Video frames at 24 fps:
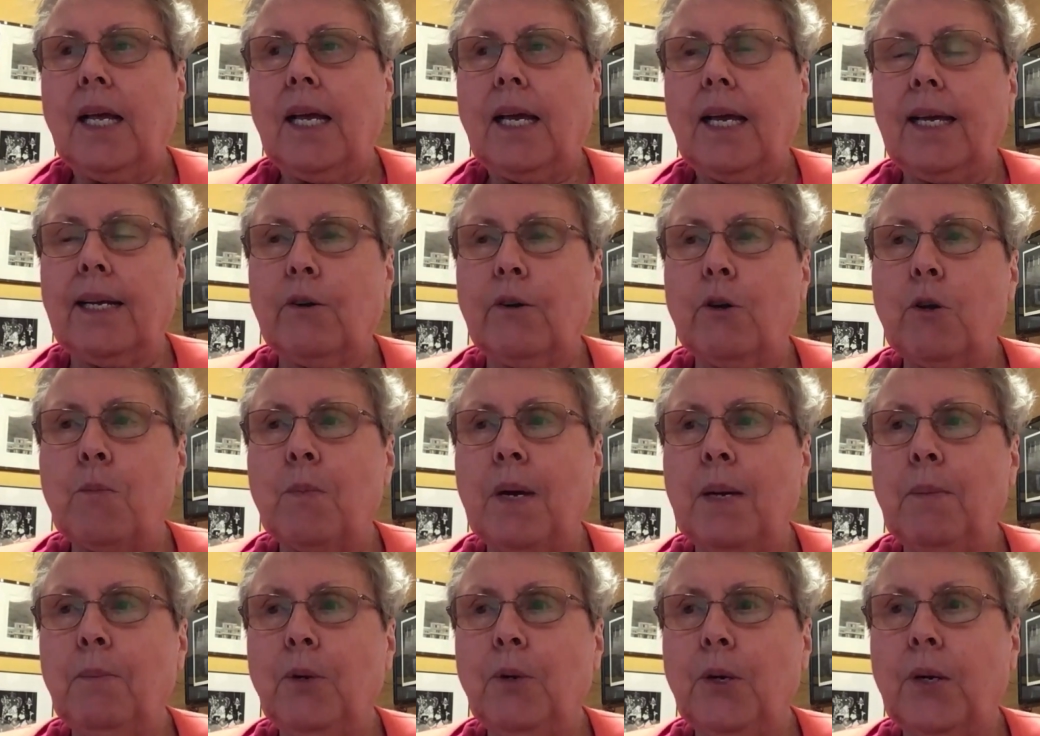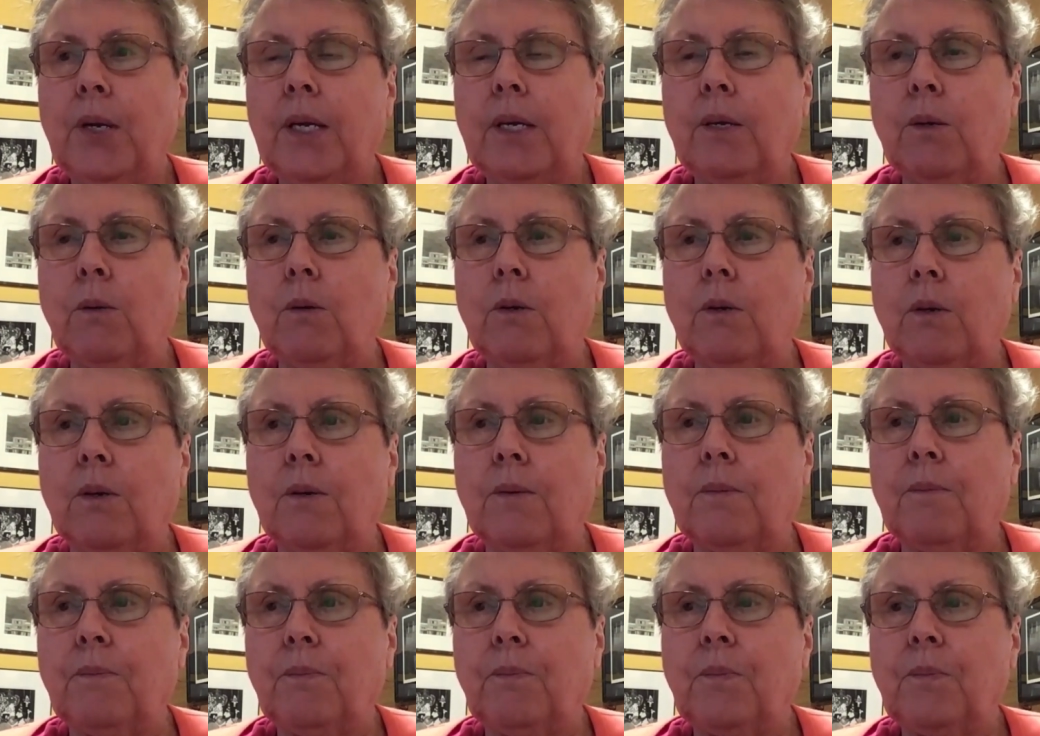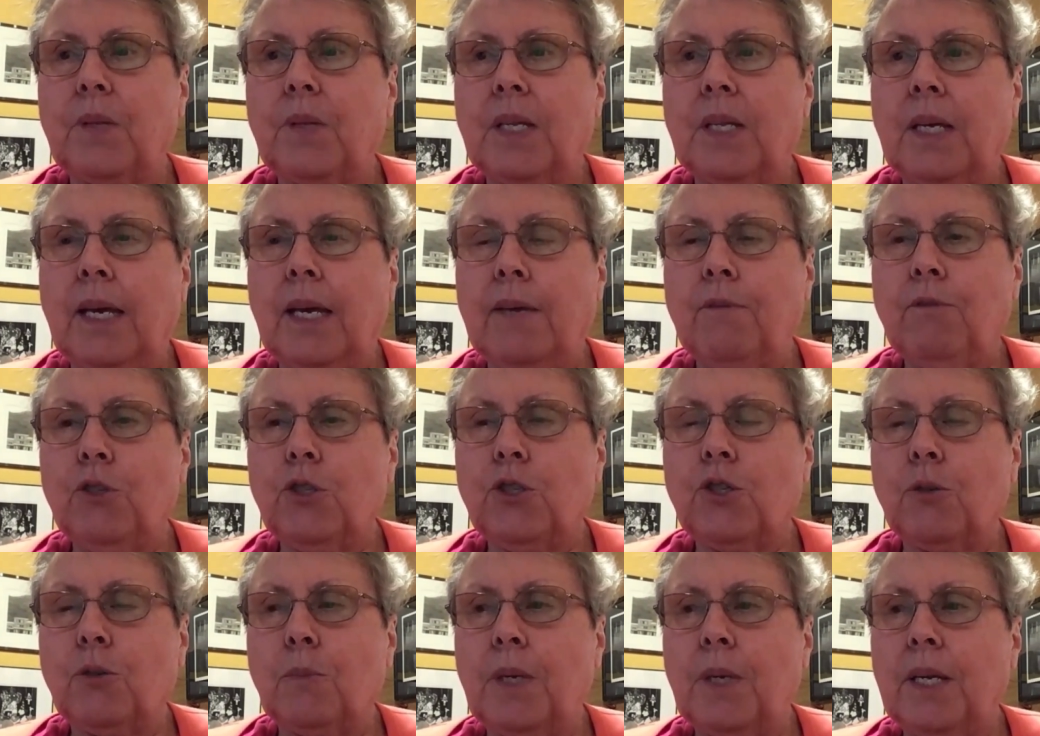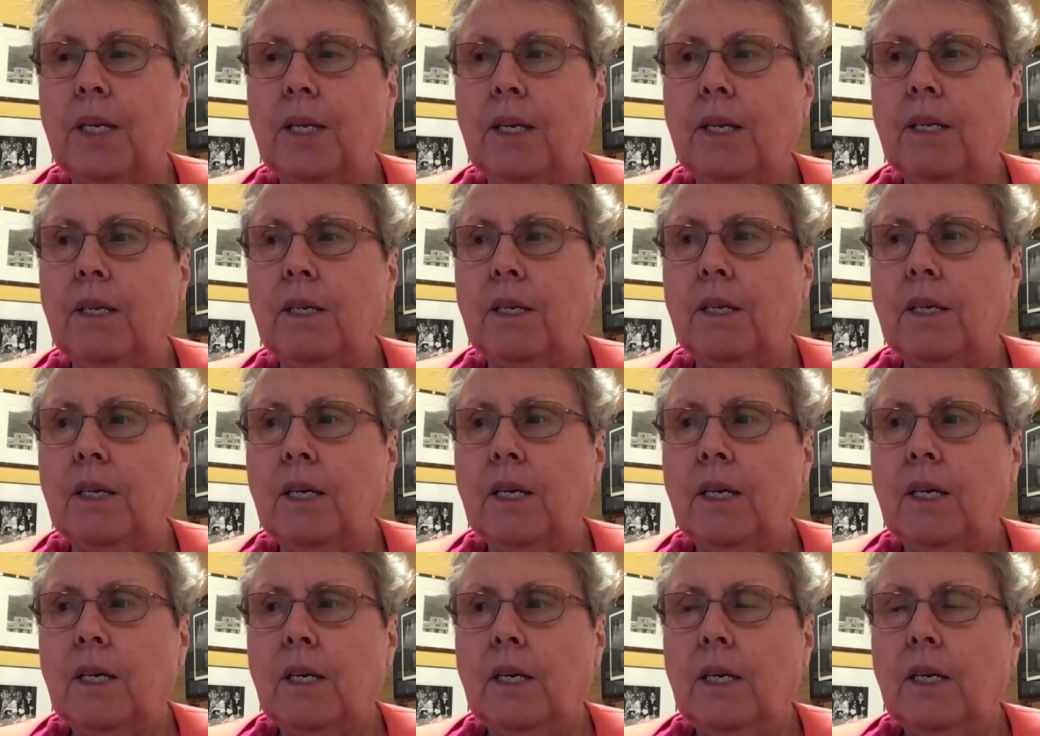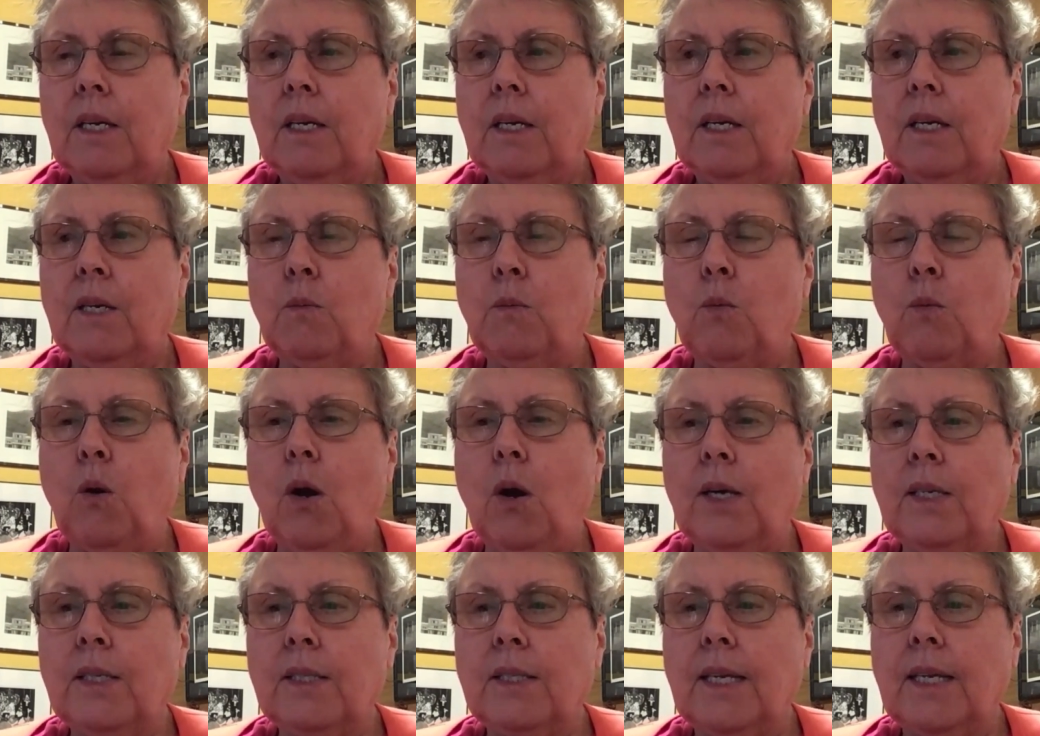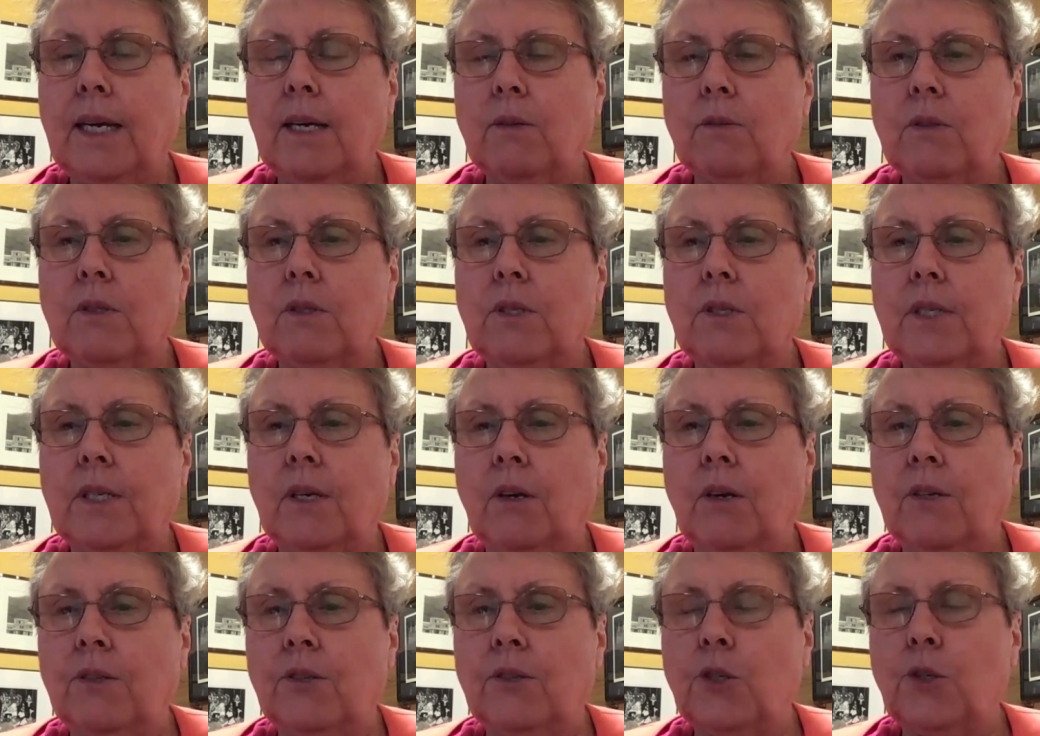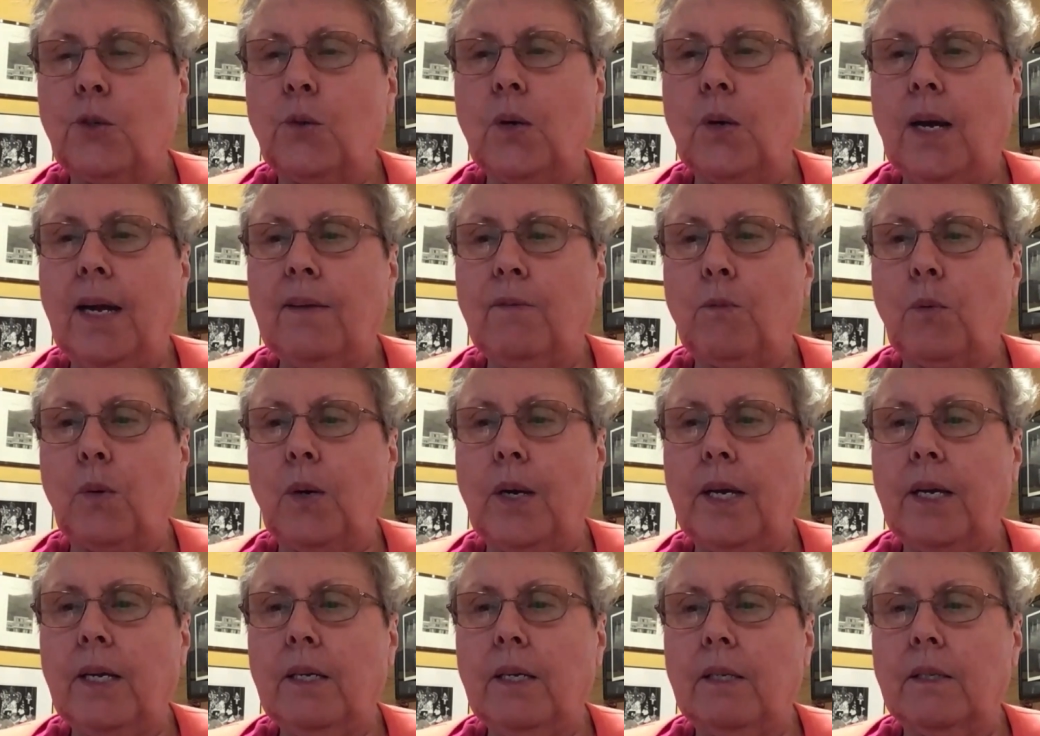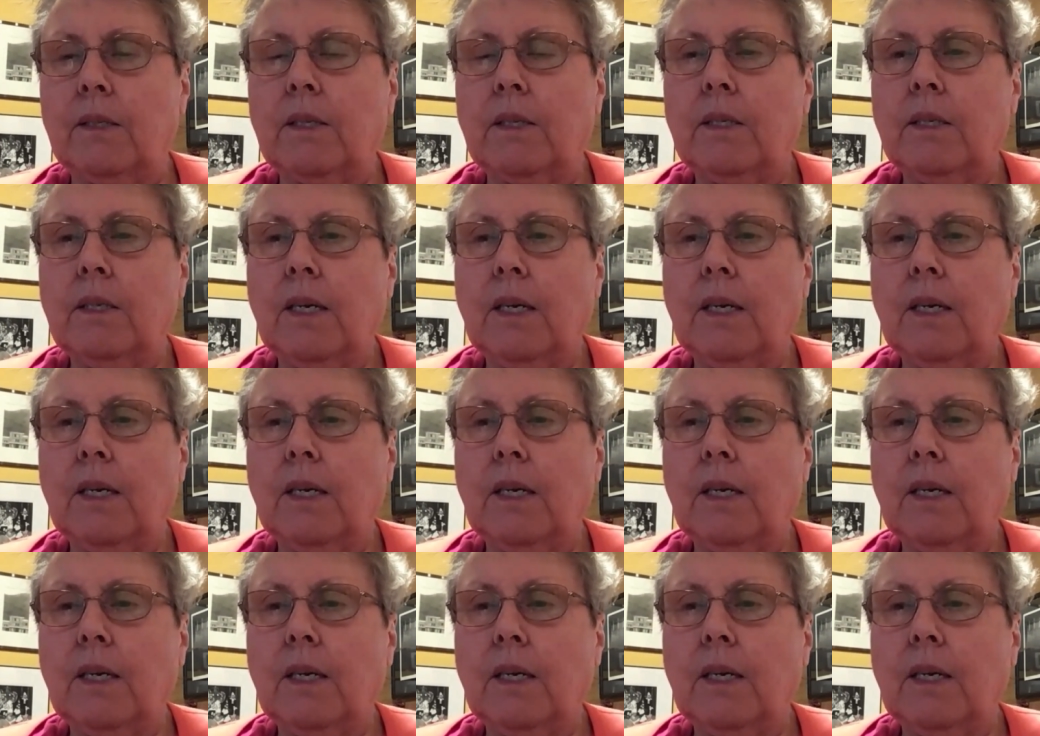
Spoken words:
And I remember he gave it to me, and he walked out on the driveway, and